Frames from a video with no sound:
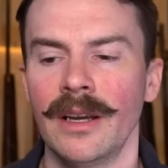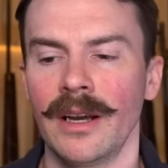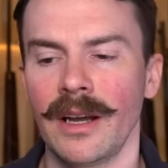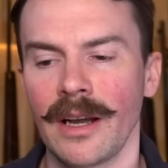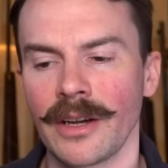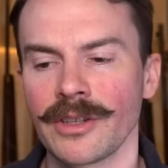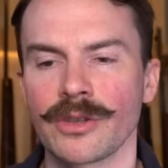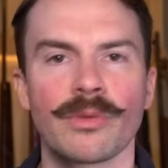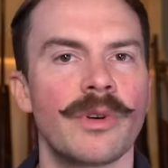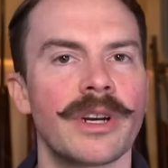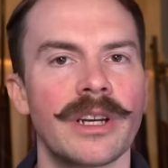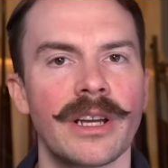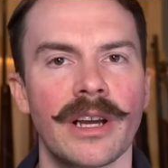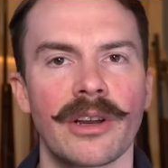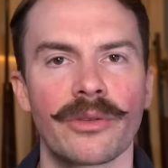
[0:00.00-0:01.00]
I just
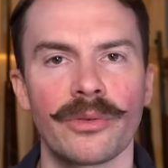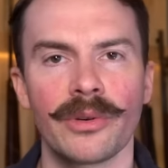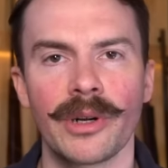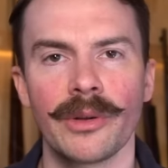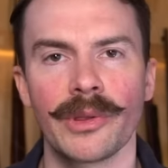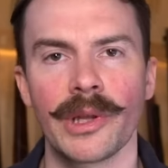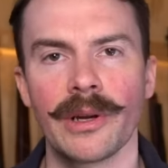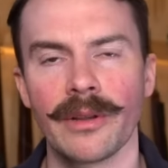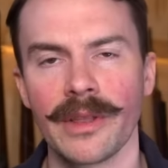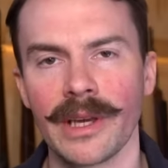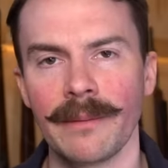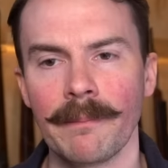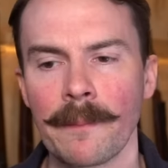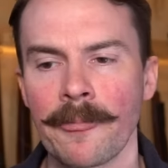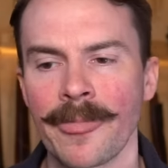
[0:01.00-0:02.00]
wanted to kind of throw it out there
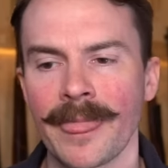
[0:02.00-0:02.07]
that